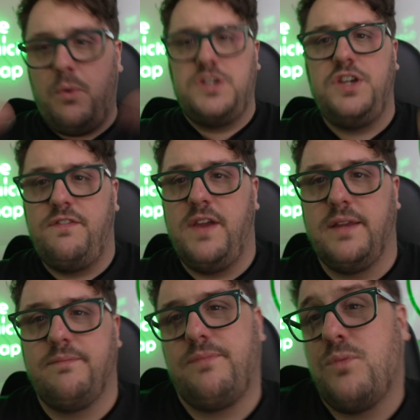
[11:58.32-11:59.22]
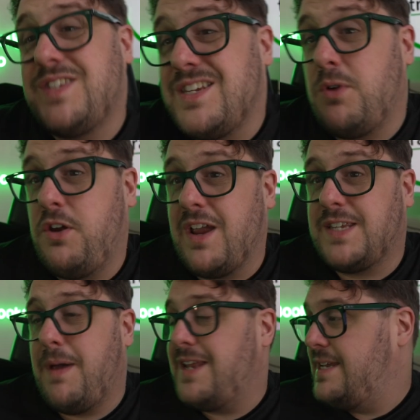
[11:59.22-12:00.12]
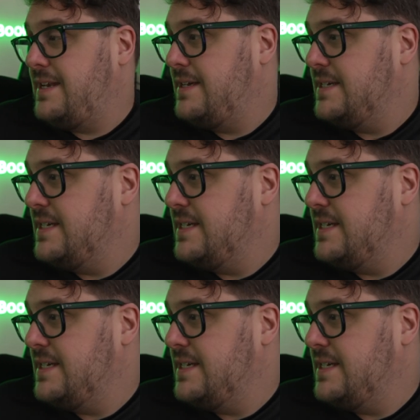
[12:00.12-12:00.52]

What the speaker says: But what do you think? Was this what you were expecting?